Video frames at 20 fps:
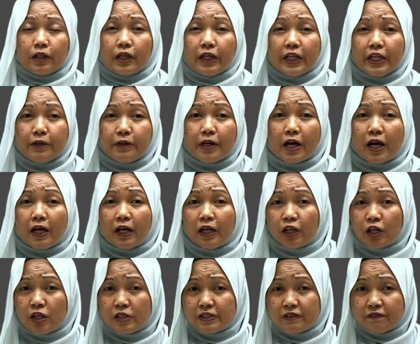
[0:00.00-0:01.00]
In a
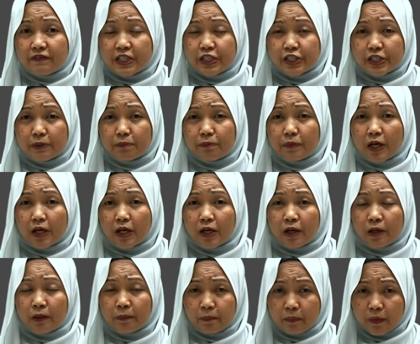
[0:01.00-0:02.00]
conservation
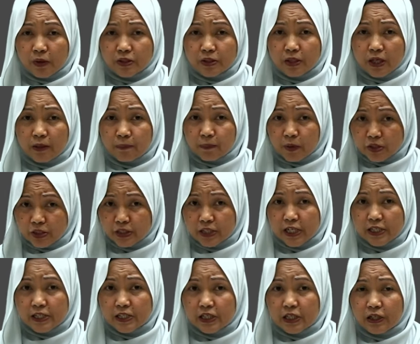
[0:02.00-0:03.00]
uh, pro uh,
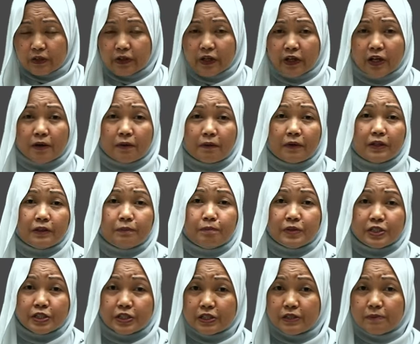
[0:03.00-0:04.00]
process, there are uh,
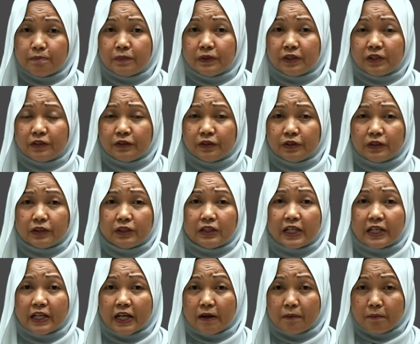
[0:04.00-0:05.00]
principles
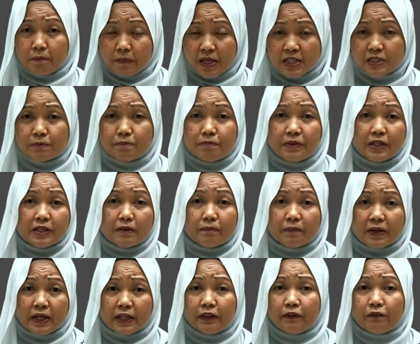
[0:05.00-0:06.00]
that must be
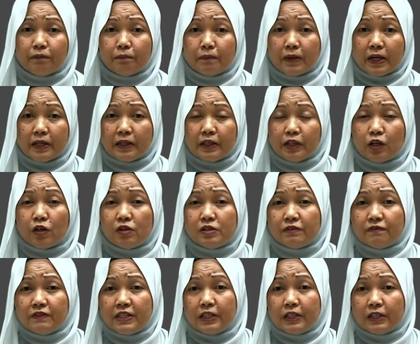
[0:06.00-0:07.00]
abided by the
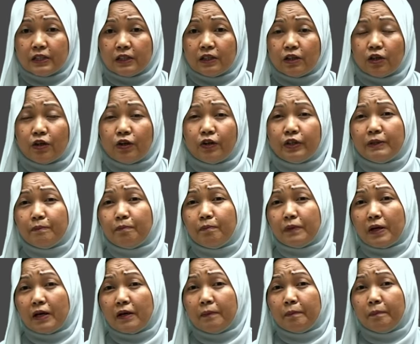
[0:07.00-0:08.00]
conservator or the
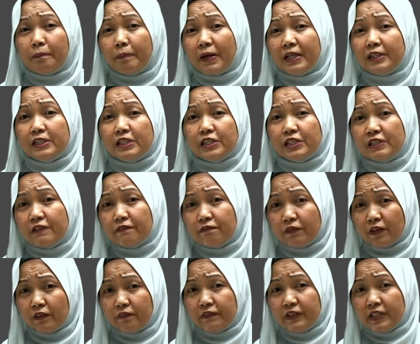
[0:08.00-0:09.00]
parties
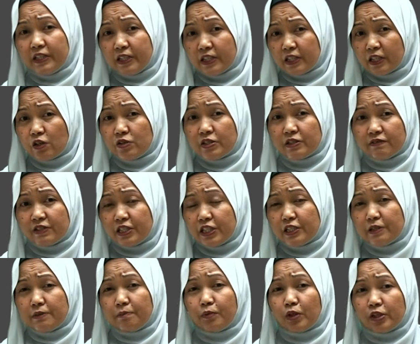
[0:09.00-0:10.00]
involved in the
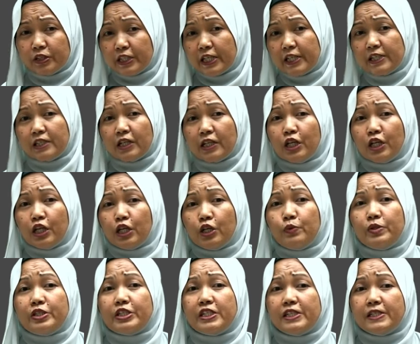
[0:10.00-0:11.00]
conservation project
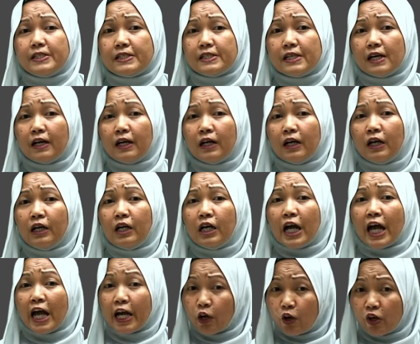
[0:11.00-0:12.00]
which is uh,
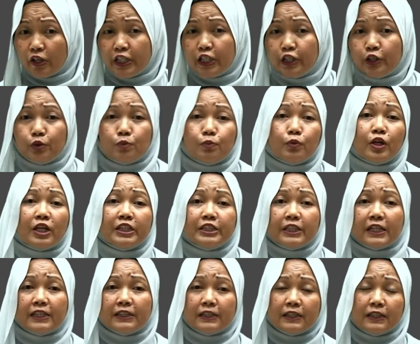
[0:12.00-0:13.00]
according to Burra
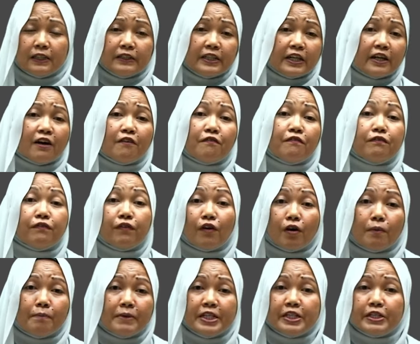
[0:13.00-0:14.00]
Charter, there are four
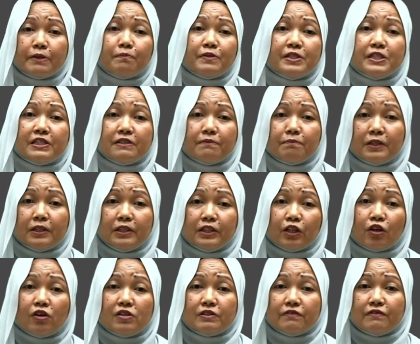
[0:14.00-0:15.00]
major principles in
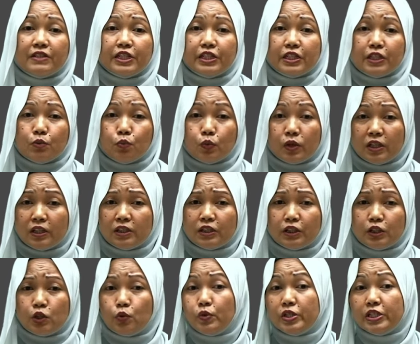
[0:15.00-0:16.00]
conservation works,
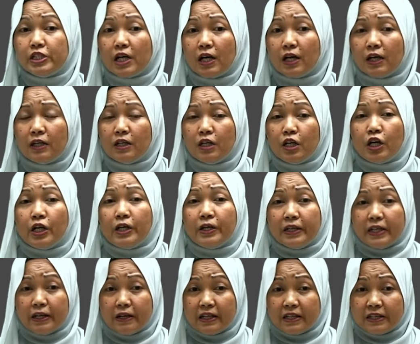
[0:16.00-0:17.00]
which are
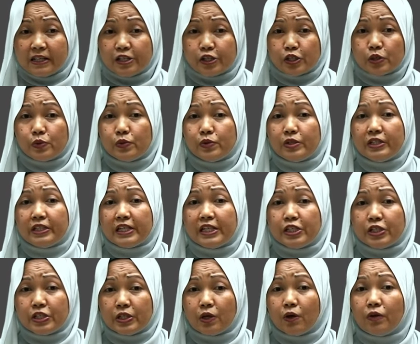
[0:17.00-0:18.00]
the need to
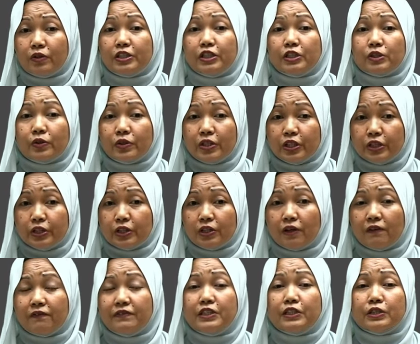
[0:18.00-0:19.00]
retention or restoration
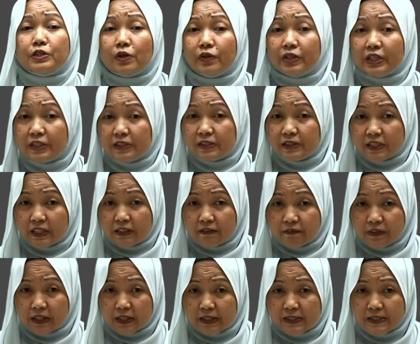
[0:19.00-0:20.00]
of historical
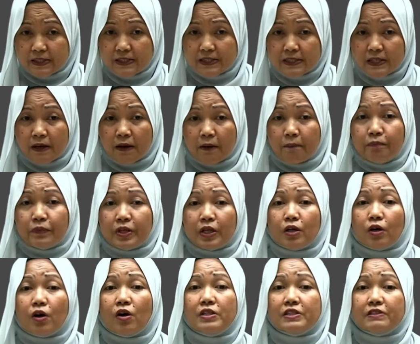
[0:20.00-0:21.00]
significance,
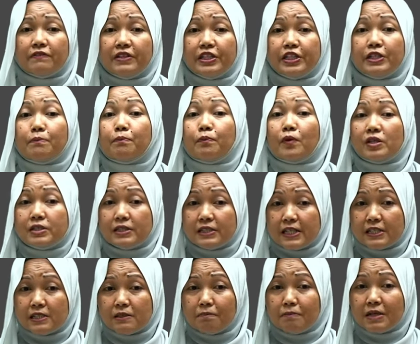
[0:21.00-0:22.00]
conservation
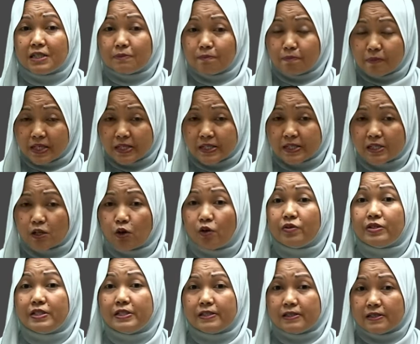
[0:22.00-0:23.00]
process must be based
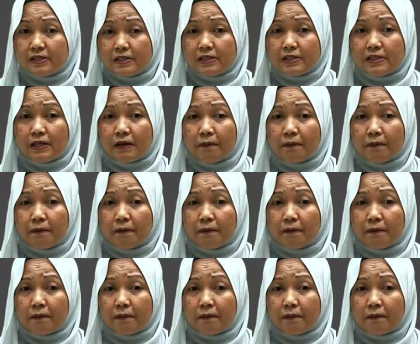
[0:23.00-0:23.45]
on research,